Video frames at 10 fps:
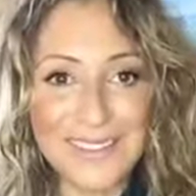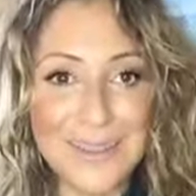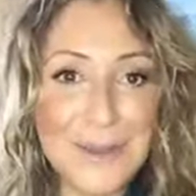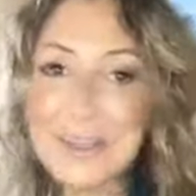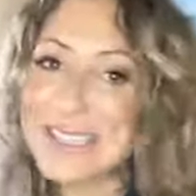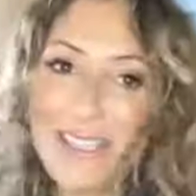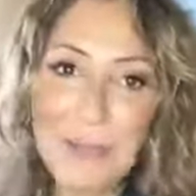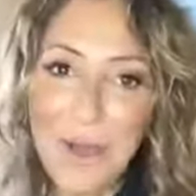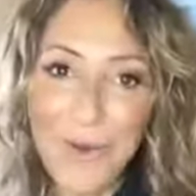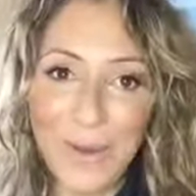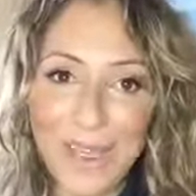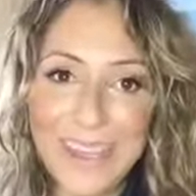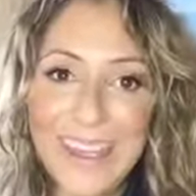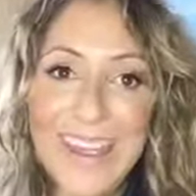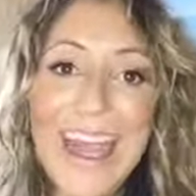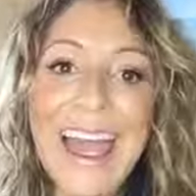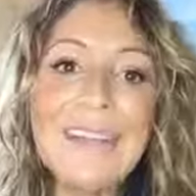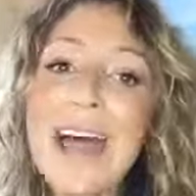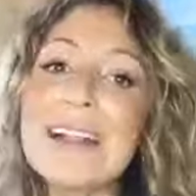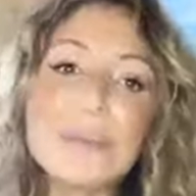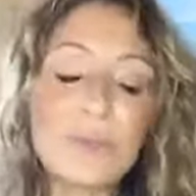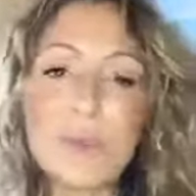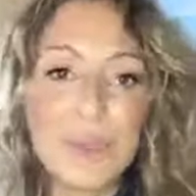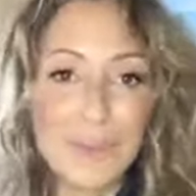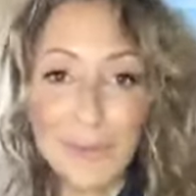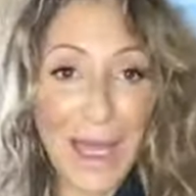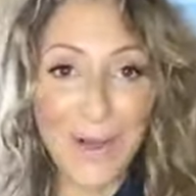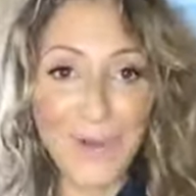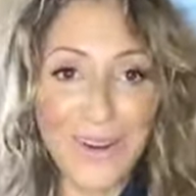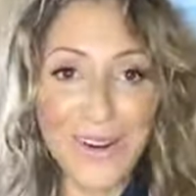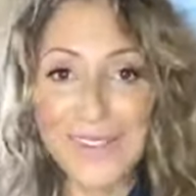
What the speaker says: You'll just keep going. And that's really the power.